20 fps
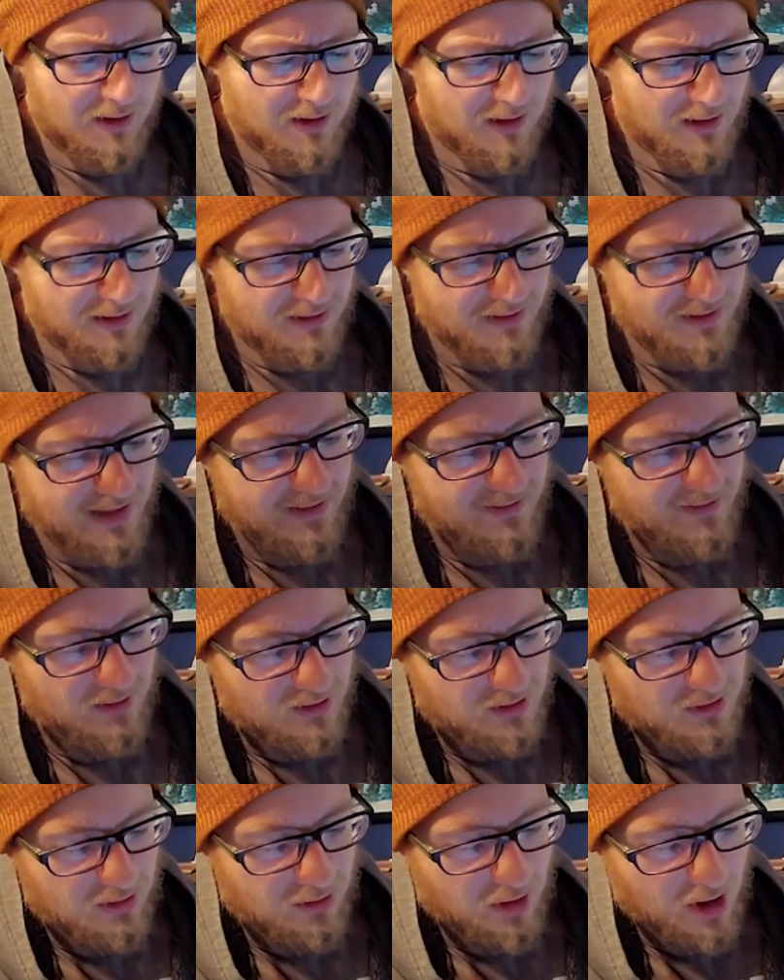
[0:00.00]
Then
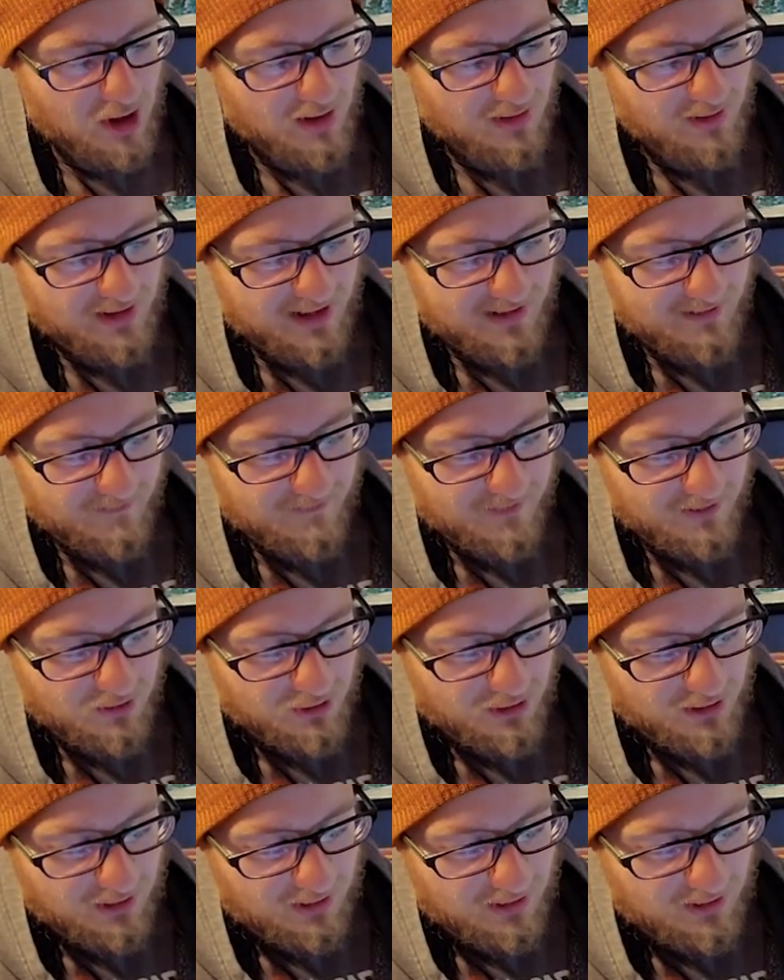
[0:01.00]
there's longline
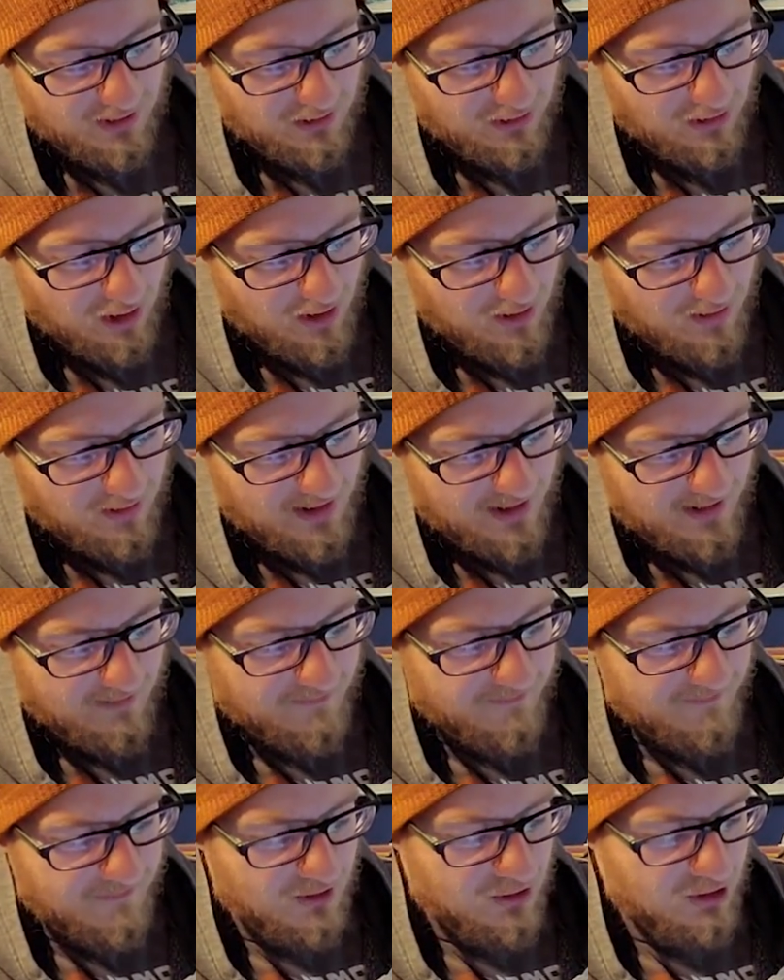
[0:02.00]
fishing. And
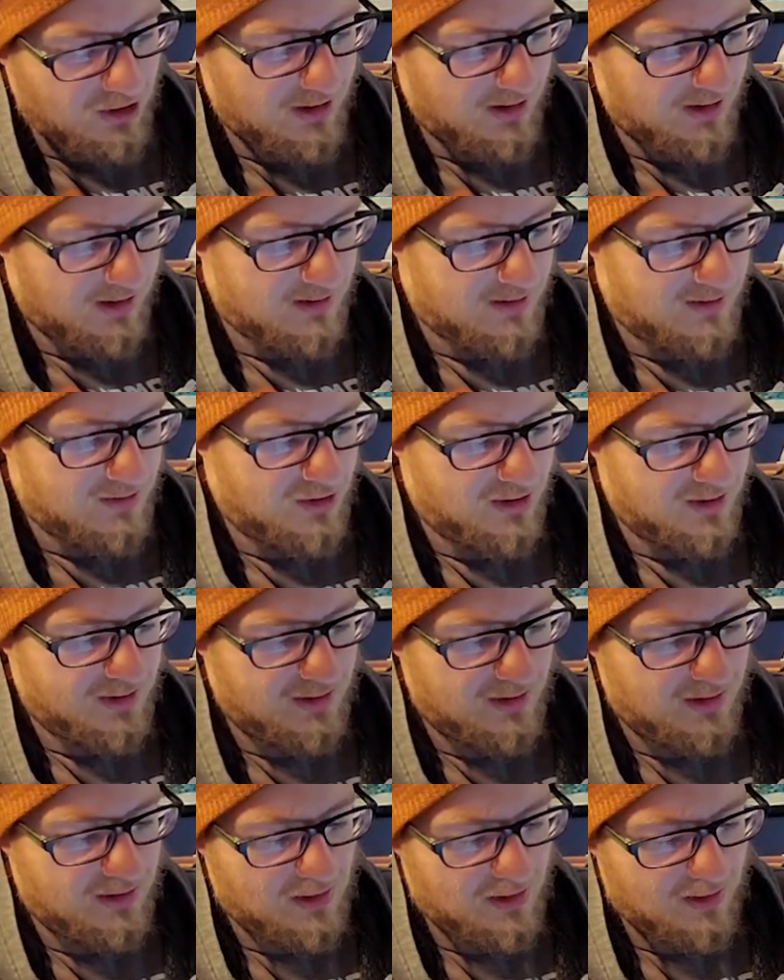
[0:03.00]
longline fishing is
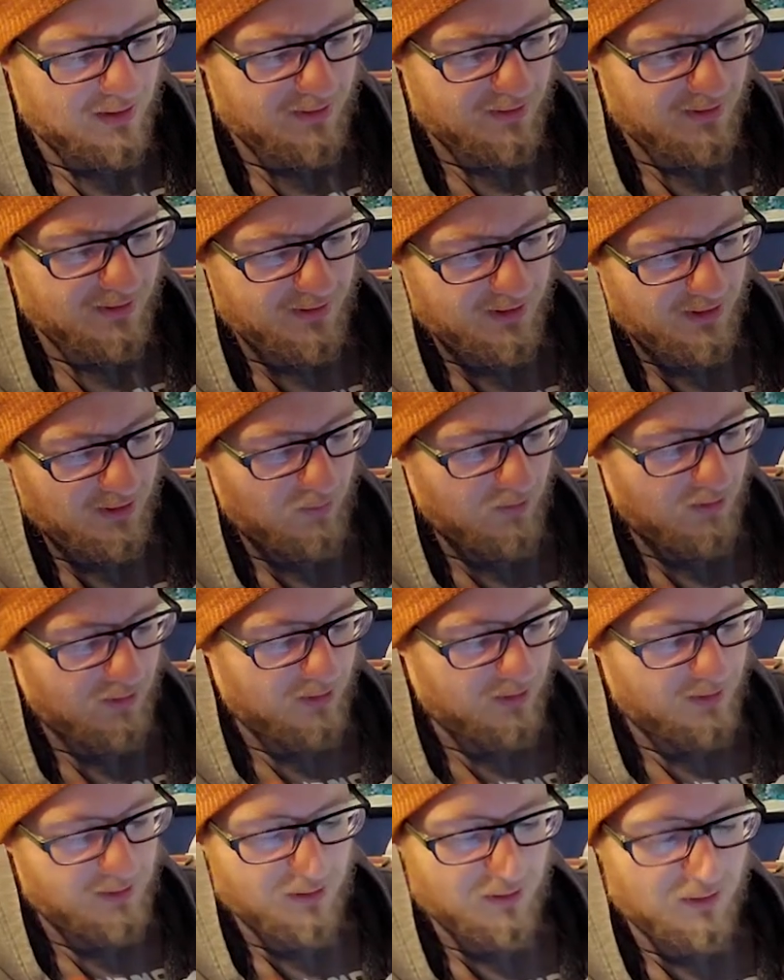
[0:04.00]
just another thing where
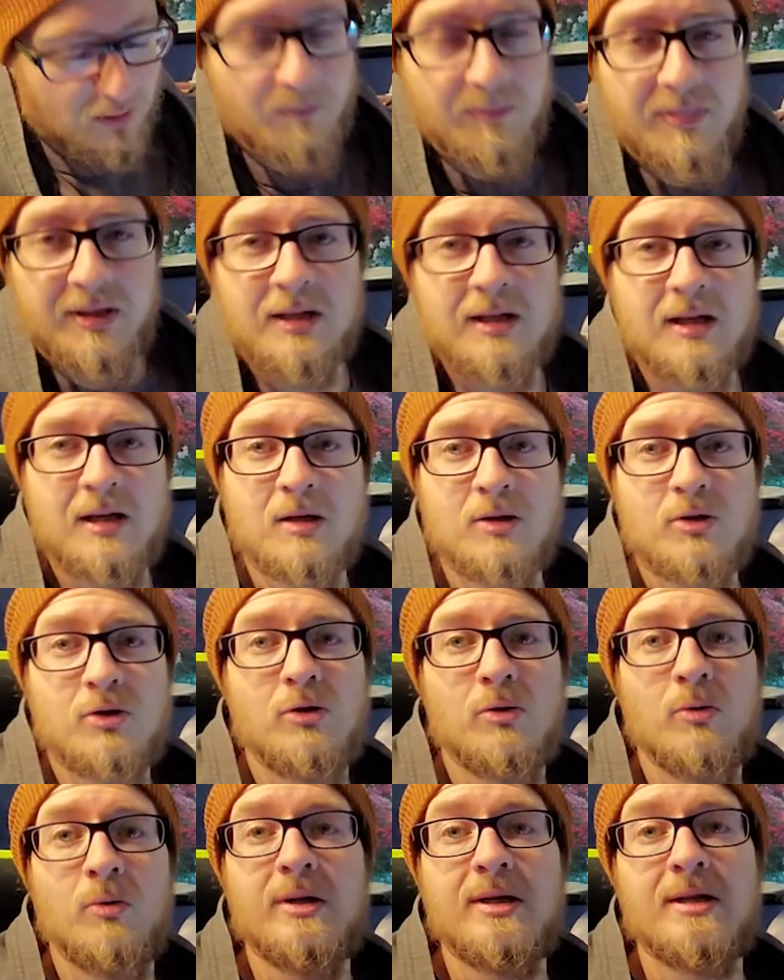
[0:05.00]
your big
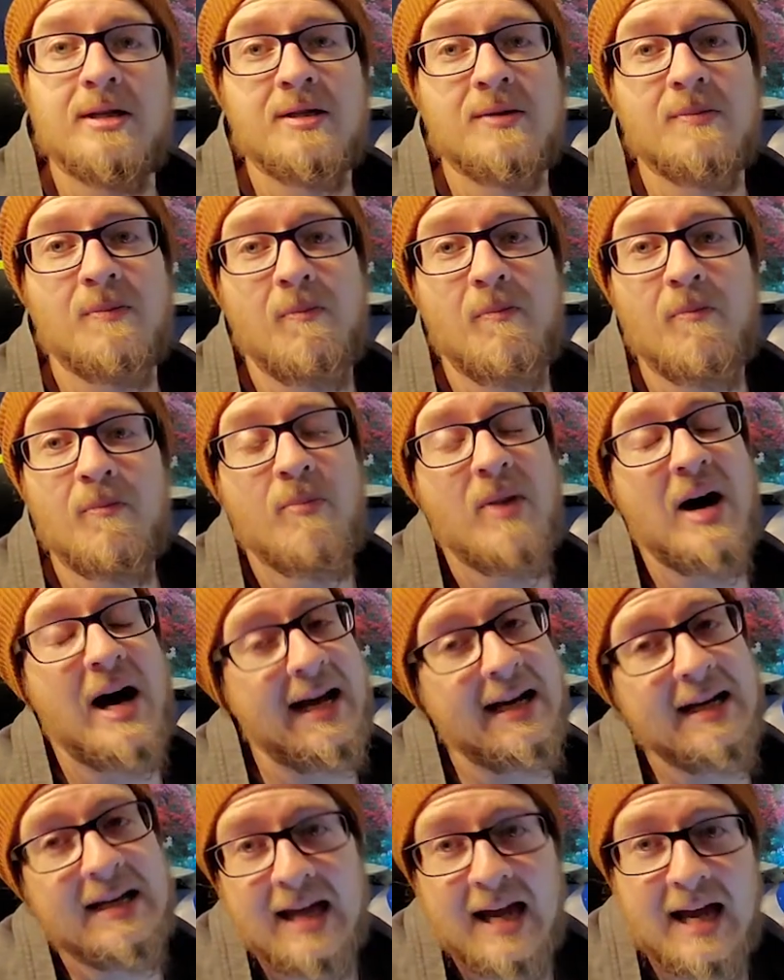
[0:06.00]
issue is
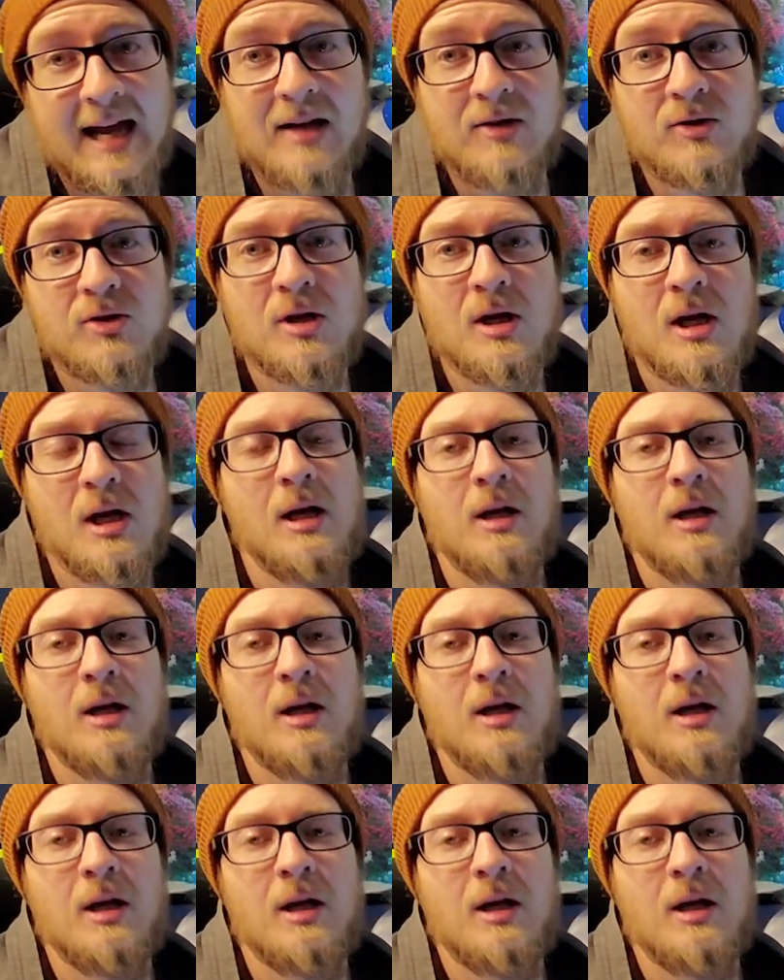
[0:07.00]
bycatch.